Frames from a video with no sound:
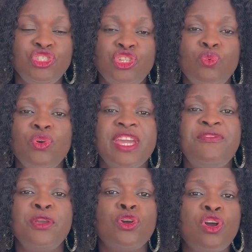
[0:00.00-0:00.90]
She will
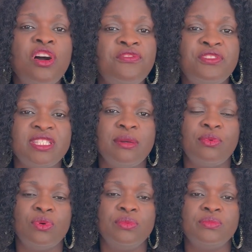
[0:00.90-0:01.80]
feel
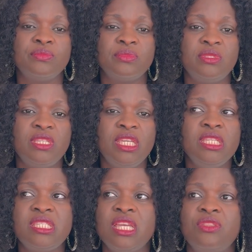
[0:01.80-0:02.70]
comfortable
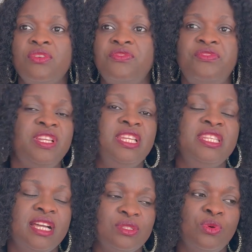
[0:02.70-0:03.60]
instead of feeling
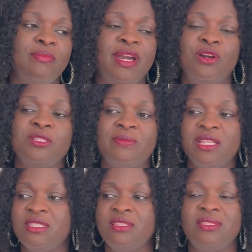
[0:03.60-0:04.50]
that, oh, my
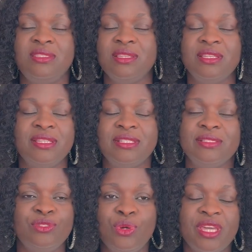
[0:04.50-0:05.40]
husband is
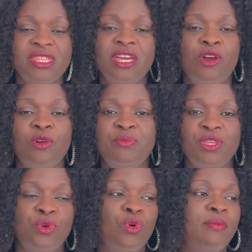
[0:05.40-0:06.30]
talking down on
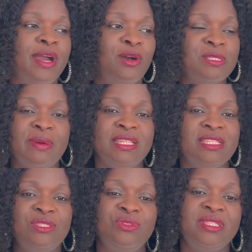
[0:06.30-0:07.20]
me. Oh, my husband
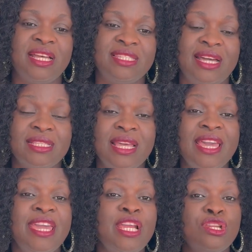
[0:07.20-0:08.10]
is this and that.
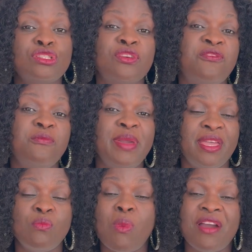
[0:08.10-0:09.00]
A lot of
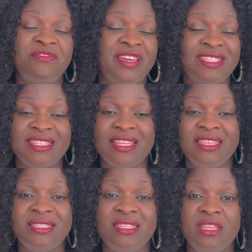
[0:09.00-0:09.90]
men were facing on
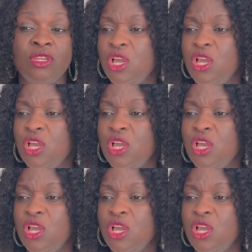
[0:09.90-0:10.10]
this thing.